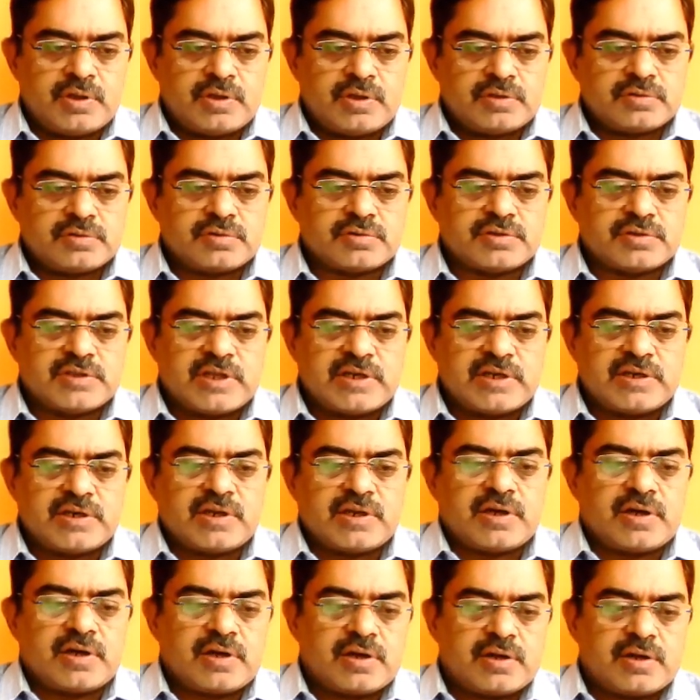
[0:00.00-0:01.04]
So then
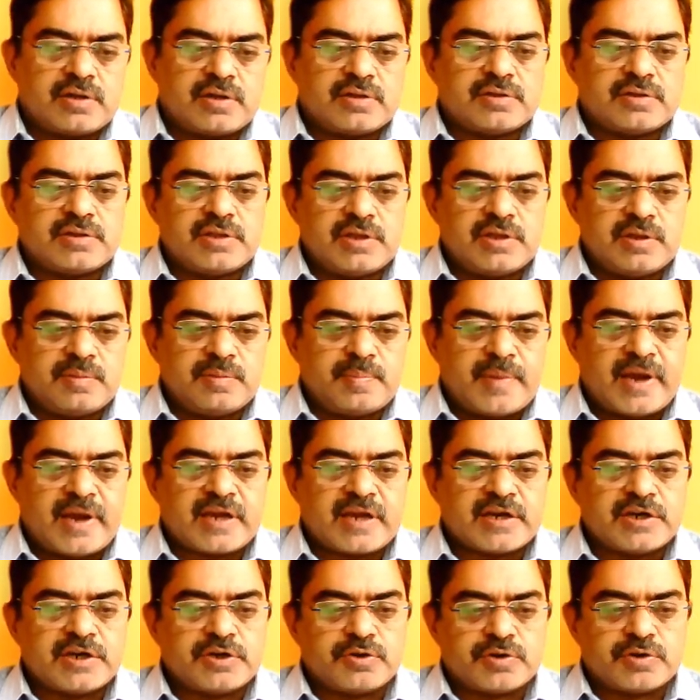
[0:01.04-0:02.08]
the
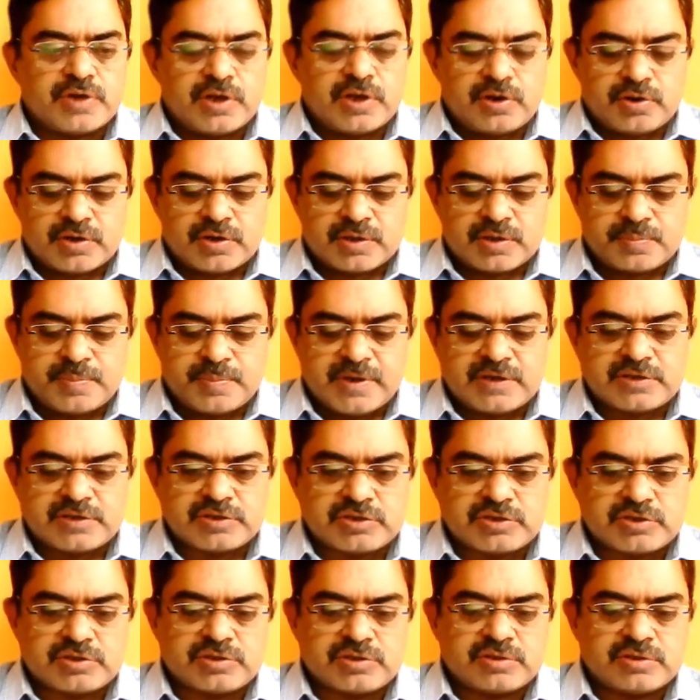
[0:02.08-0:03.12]
magnetocaloric
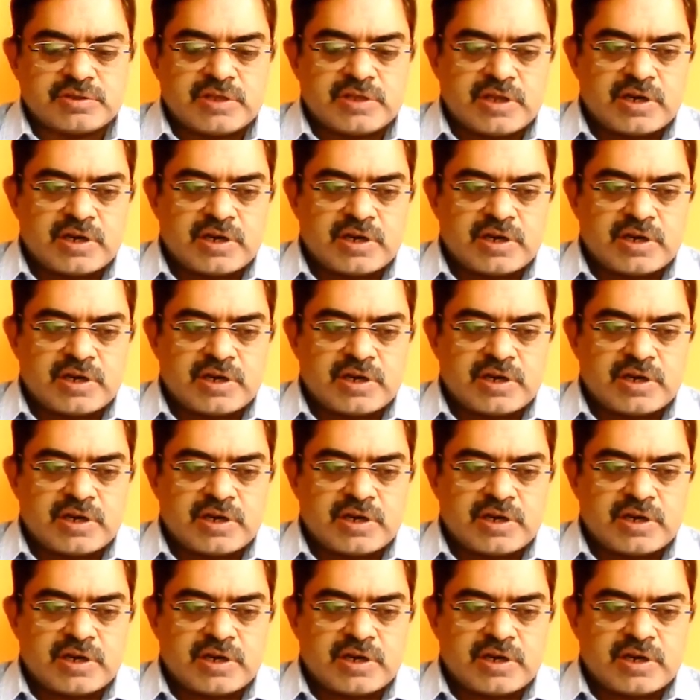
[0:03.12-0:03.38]
beds, there